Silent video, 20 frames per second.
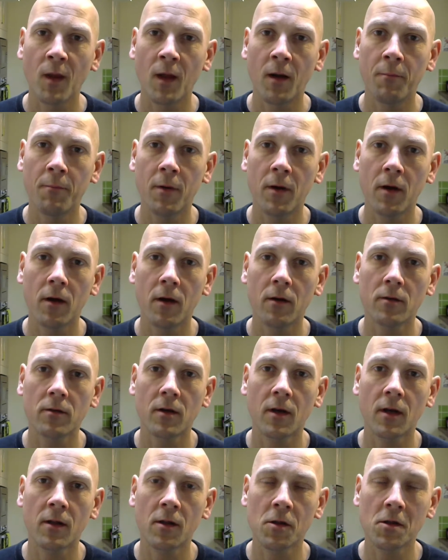But
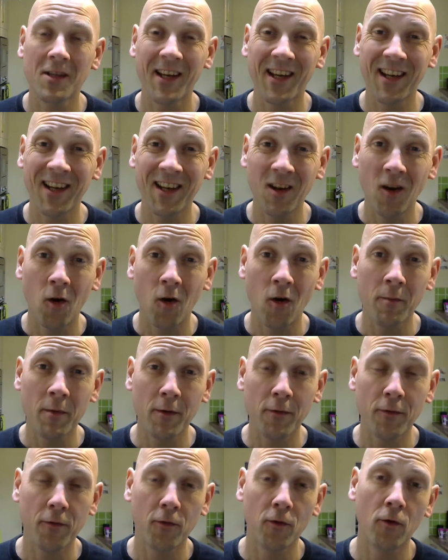it doesn't take long
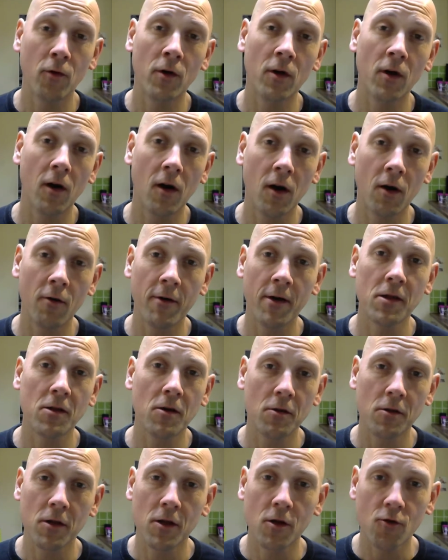before your heart rate
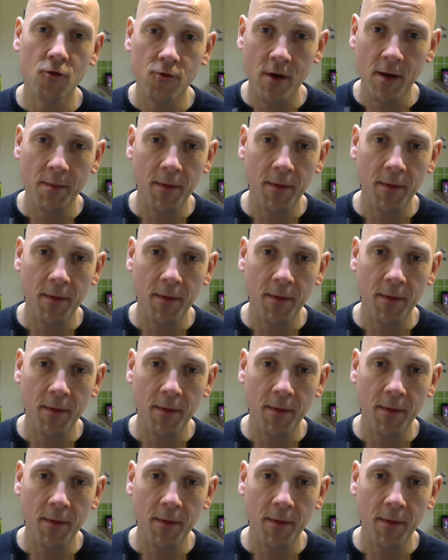starts to creep